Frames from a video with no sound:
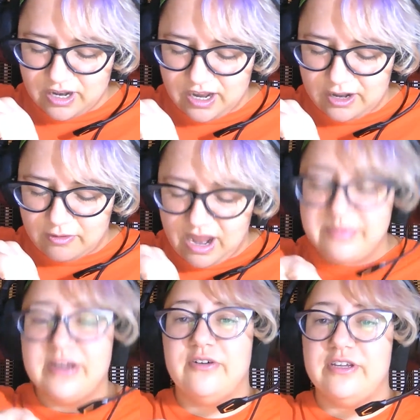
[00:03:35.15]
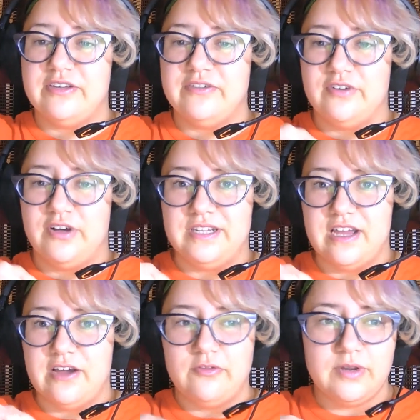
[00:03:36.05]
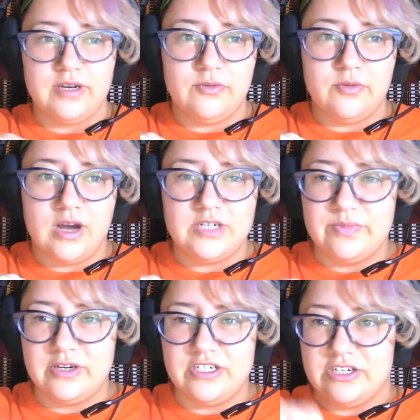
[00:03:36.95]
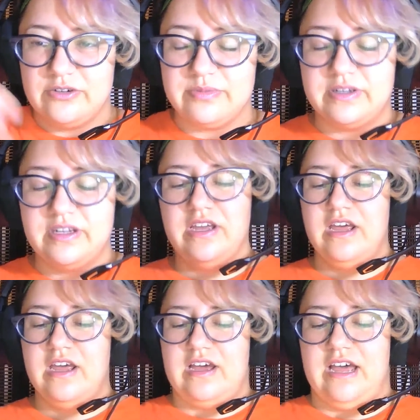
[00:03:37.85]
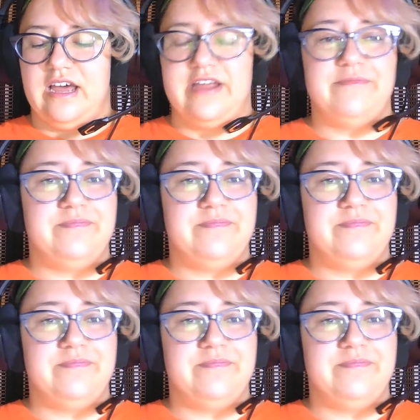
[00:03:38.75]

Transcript: kind of rabbit hole you fall down when you watch BookTube. Um,